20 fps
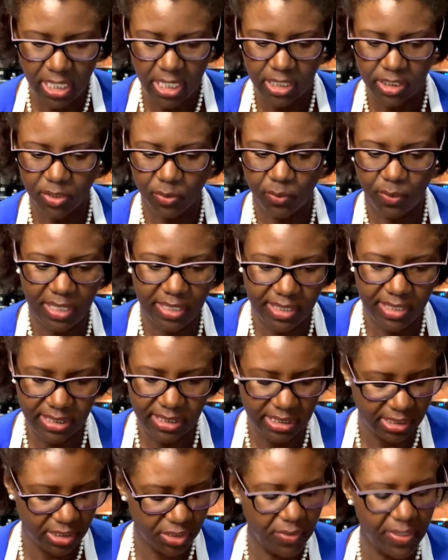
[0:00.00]
so while this
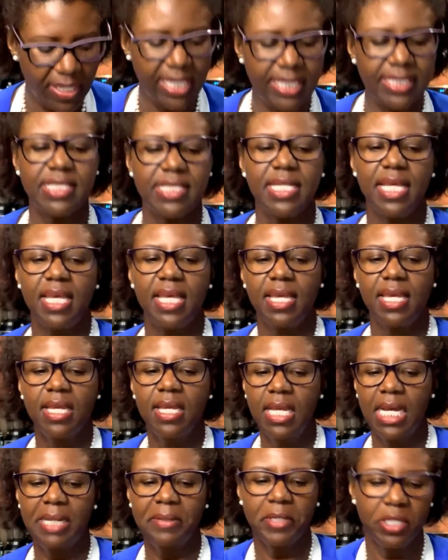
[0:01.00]
is doing its thing,
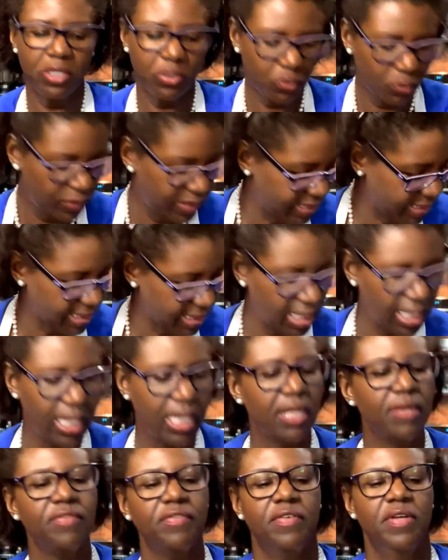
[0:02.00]
I'm gonna rinse
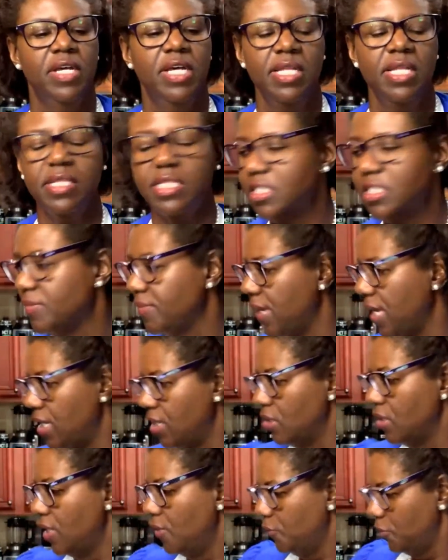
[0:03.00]
off the tomato
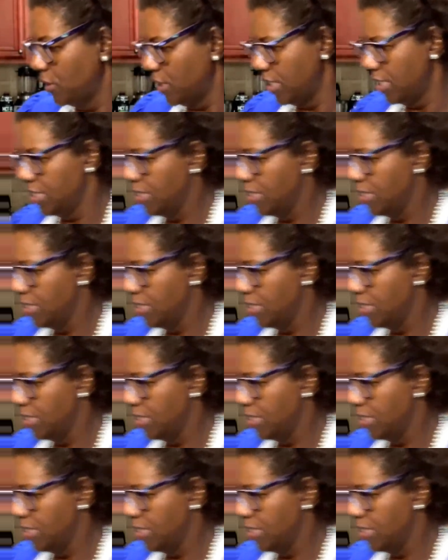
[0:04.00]
and we'll cut